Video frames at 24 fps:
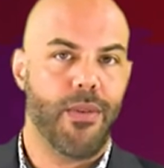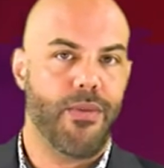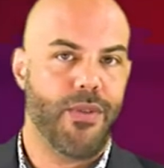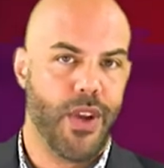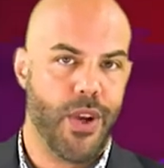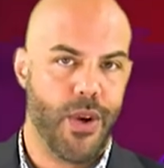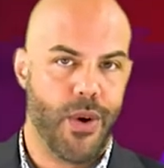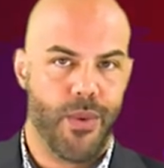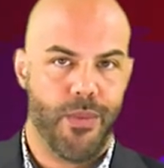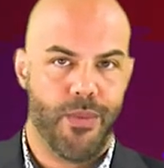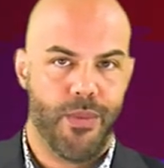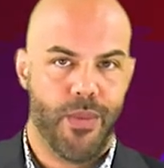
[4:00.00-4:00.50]
of
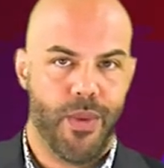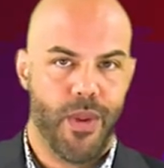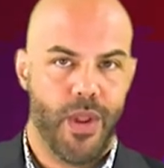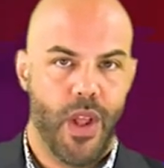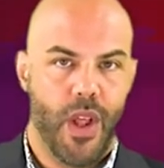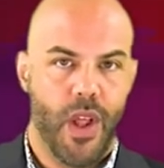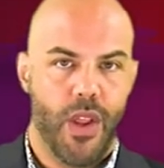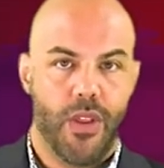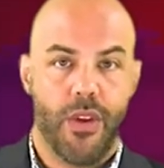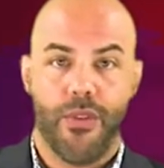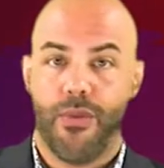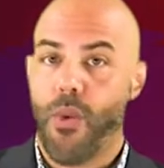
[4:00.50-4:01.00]
view.
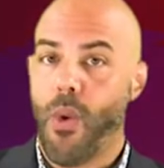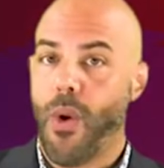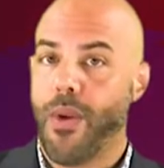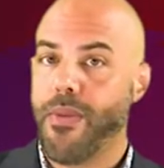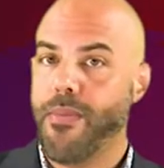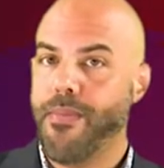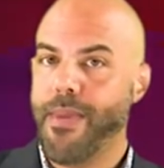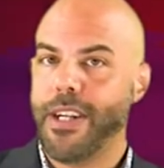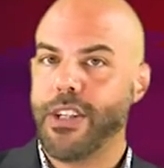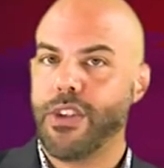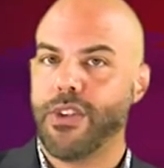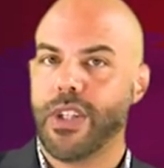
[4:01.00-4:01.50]
The fourth
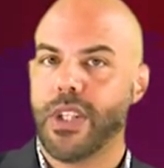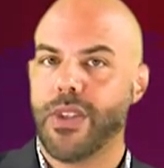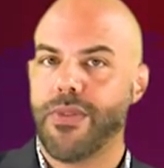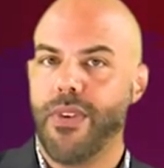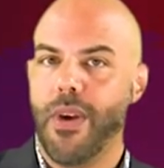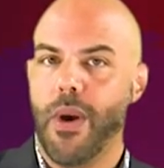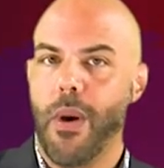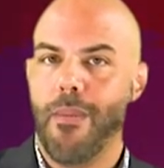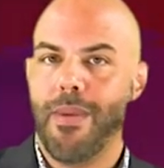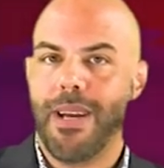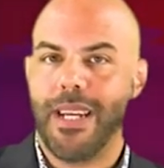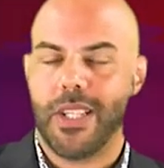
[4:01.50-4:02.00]
Matrix
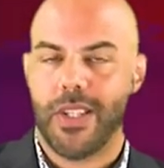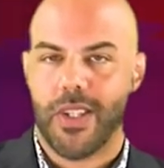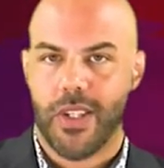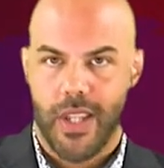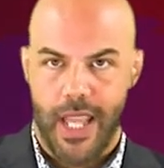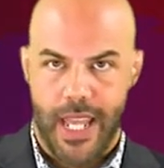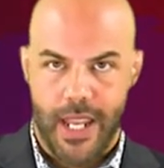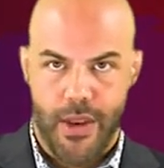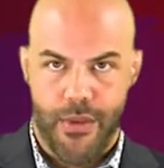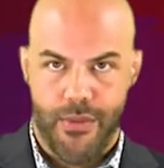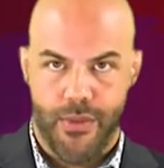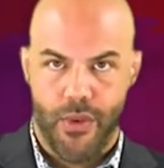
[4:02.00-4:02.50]
film is
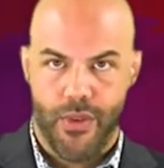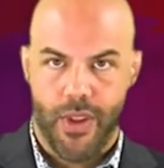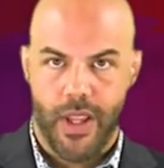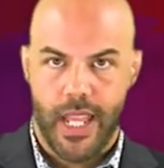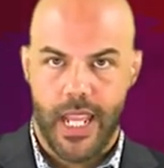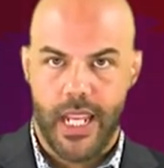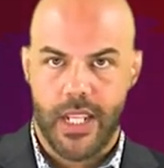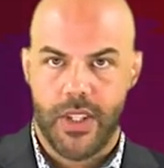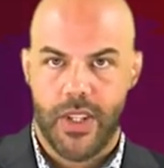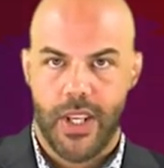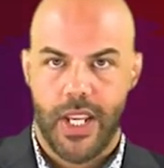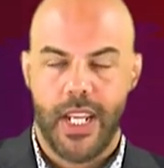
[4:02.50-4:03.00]
slated for
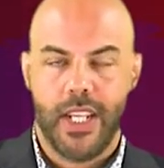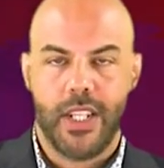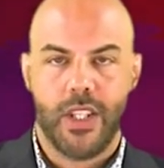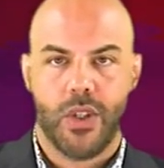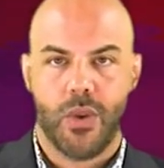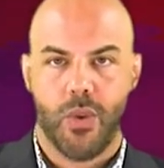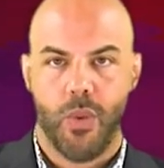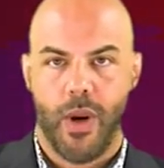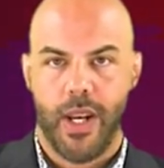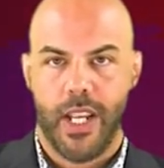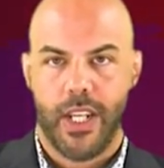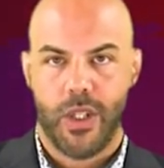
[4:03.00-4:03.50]
release in
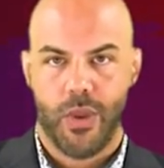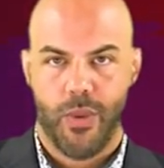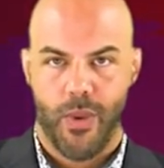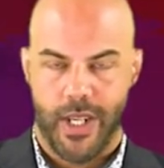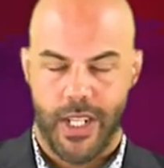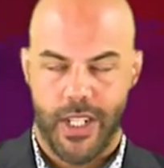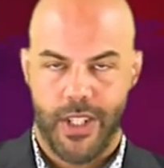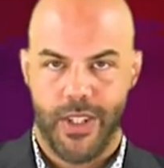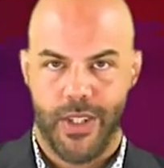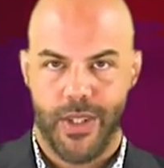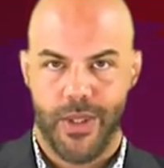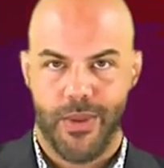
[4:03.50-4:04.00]

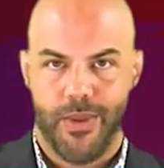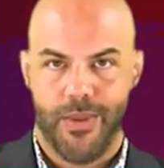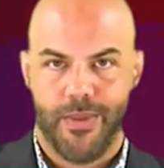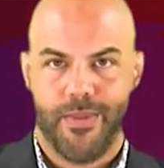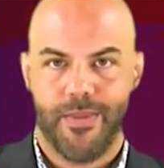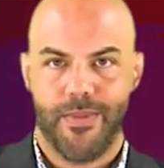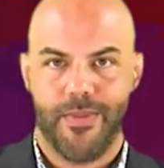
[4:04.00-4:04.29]
2022.